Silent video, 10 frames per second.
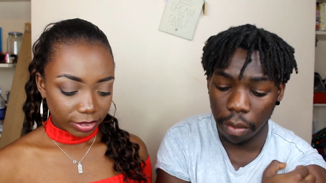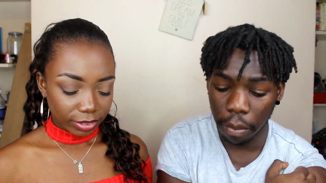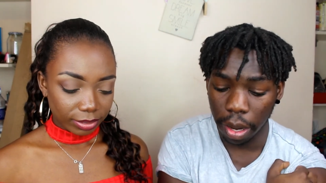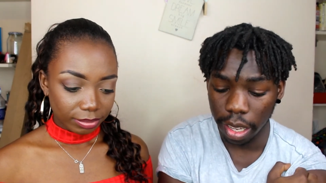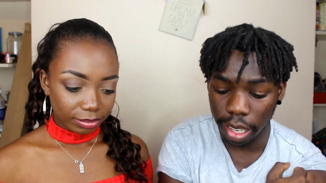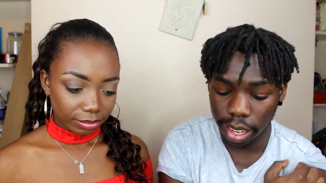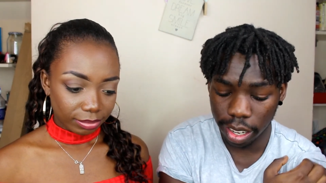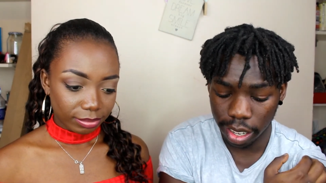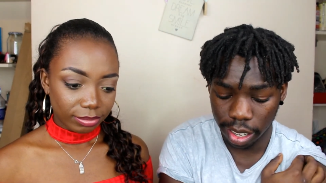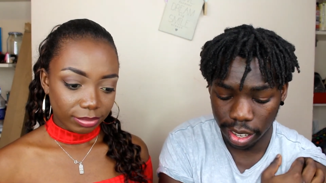Speaker 1: pretty good.
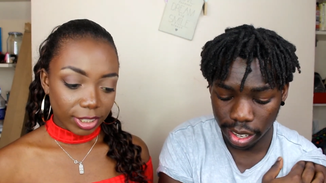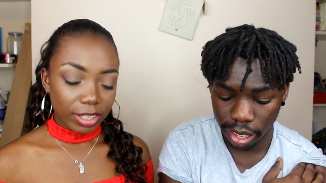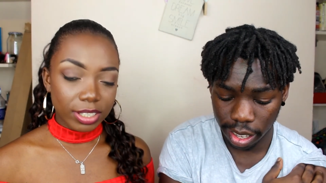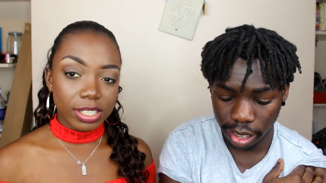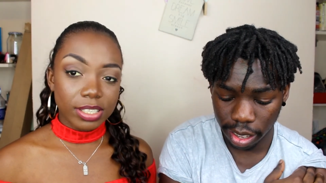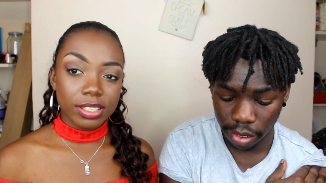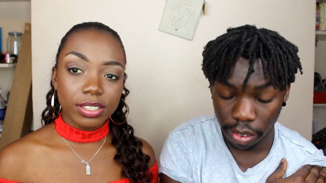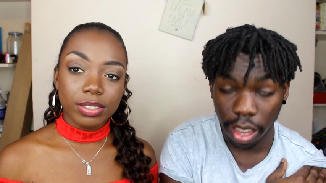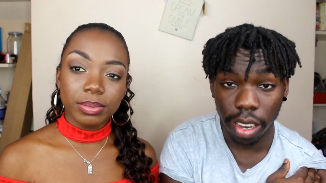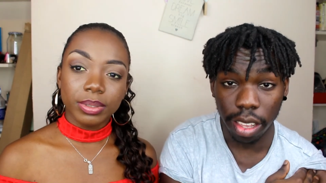It
Speaker 2: sounded decent.
Speaker 1: It sounded